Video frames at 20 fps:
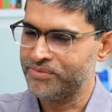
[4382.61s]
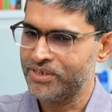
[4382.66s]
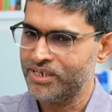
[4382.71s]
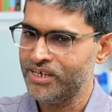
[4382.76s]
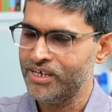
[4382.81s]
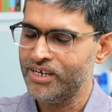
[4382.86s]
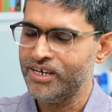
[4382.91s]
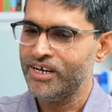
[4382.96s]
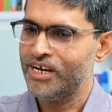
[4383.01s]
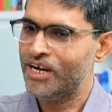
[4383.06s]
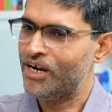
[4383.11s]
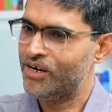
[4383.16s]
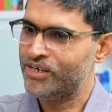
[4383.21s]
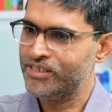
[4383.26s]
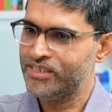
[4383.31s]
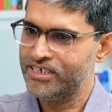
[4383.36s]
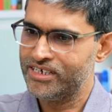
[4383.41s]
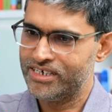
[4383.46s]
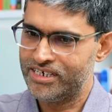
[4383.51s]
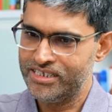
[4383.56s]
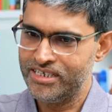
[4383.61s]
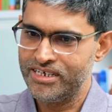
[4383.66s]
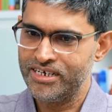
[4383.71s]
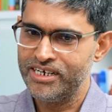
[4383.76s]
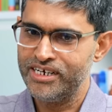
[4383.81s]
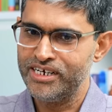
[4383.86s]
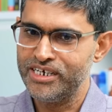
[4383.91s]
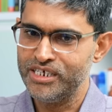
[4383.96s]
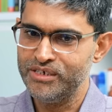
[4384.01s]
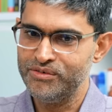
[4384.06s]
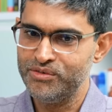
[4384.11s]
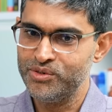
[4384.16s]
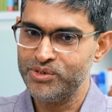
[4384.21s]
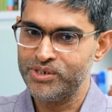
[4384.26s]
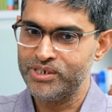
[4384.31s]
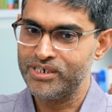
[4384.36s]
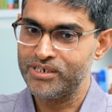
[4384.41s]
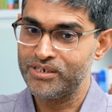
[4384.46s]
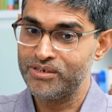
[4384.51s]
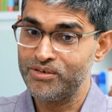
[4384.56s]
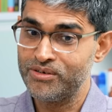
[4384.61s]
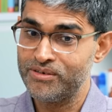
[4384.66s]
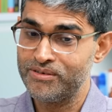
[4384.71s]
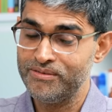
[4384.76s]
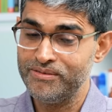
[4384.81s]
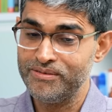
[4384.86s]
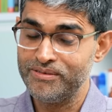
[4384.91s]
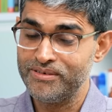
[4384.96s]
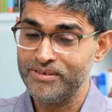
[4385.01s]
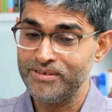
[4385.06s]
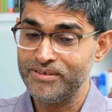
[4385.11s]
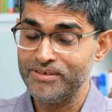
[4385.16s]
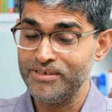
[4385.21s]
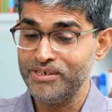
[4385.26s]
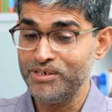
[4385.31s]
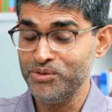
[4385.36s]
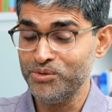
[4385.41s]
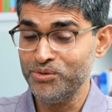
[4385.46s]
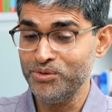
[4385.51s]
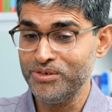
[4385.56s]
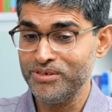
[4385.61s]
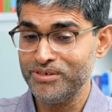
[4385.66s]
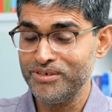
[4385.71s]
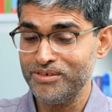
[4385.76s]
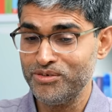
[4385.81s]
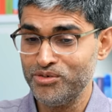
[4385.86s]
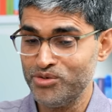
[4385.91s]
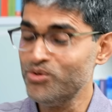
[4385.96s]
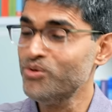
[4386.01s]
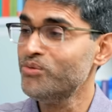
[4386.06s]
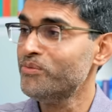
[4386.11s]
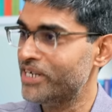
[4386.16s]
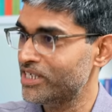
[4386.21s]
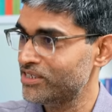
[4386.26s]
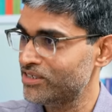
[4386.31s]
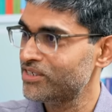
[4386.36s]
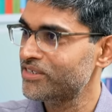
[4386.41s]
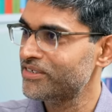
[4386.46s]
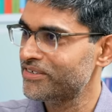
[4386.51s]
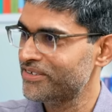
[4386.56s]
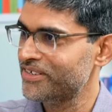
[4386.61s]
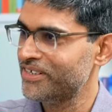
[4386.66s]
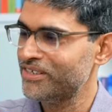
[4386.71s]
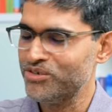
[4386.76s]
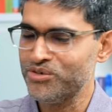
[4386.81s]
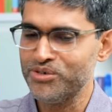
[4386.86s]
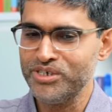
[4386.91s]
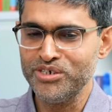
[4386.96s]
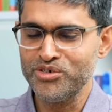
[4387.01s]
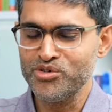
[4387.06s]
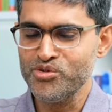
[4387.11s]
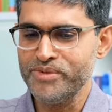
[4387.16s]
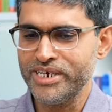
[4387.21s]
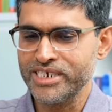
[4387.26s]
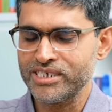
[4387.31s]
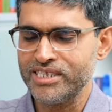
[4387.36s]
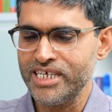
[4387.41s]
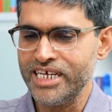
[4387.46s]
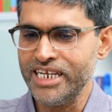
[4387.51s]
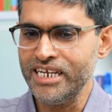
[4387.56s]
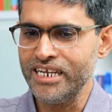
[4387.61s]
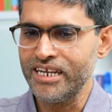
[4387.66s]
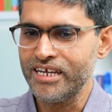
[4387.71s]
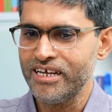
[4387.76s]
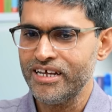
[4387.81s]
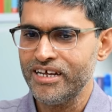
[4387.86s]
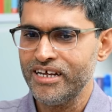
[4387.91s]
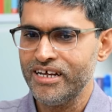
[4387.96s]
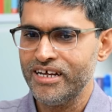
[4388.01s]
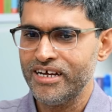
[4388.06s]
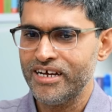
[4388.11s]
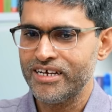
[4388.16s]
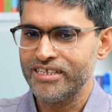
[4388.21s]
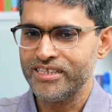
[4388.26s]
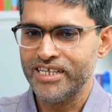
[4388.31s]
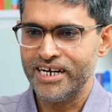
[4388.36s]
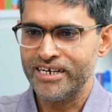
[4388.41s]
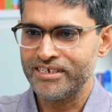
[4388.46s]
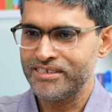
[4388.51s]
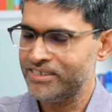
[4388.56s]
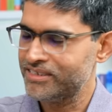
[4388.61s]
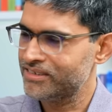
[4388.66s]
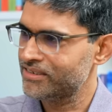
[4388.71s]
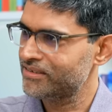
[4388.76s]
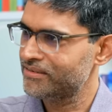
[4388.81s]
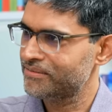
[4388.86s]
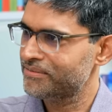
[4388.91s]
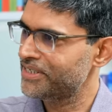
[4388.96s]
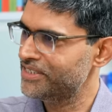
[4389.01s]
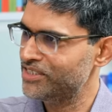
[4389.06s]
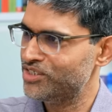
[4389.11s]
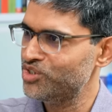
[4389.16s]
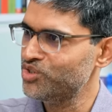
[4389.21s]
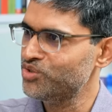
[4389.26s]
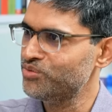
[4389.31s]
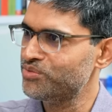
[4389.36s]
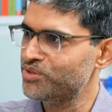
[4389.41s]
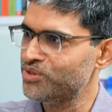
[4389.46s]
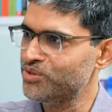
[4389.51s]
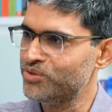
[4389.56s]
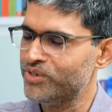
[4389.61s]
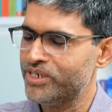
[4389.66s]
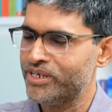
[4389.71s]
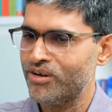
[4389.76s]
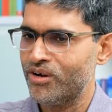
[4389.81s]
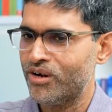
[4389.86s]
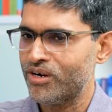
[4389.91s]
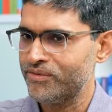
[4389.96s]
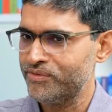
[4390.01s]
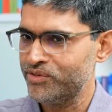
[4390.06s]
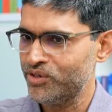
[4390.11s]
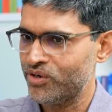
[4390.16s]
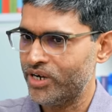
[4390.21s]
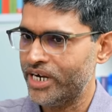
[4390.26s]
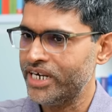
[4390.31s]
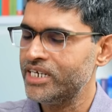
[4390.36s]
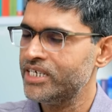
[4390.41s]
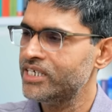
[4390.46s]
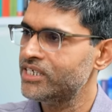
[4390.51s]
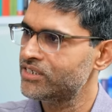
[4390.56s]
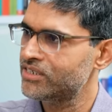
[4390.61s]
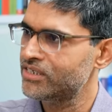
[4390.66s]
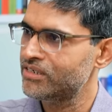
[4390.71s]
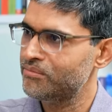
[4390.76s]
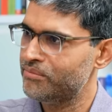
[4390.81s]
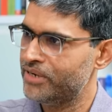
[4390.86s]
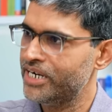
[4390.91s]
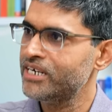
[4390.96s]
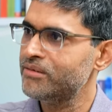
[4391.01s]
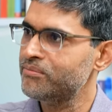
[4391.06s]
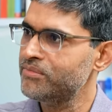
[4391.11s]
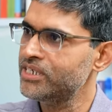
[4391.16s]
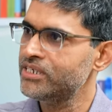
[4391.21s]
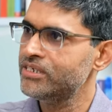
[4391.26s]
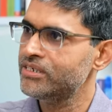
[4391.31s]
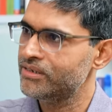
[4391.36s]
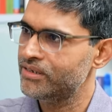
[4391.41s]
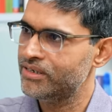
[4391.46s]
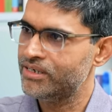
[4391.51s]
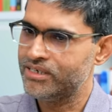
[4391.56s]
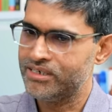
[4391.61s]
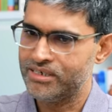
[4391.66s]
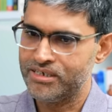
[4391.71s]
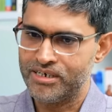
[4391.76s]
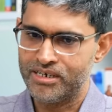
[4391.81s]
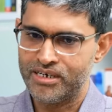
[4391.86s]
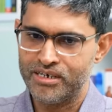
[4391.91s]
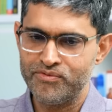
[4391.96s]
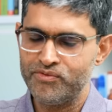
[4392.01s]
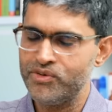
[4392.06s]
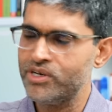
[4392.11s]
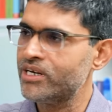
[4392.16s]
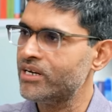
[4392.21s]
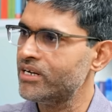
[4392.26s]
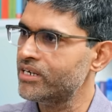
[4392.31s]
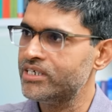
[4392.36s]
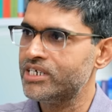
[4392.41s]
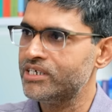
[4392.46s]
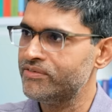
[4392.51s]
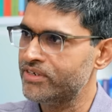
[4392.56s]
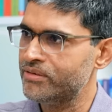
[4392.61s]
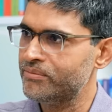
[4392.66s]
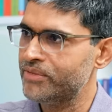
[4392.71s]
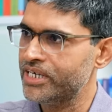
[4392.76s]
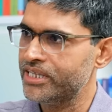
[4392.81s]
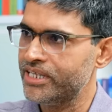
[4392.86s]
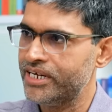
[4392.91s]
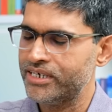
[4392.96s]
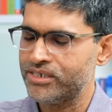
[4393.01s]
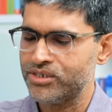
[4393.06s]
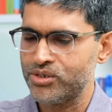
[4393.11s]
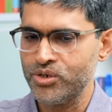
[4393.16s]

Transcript: Yeah. On the other hand, if you are tuned too much, mm. tuned in too much, then uh, that just consumes you, and a lot of your ideation might be uh, yeah. unfairly driven by that.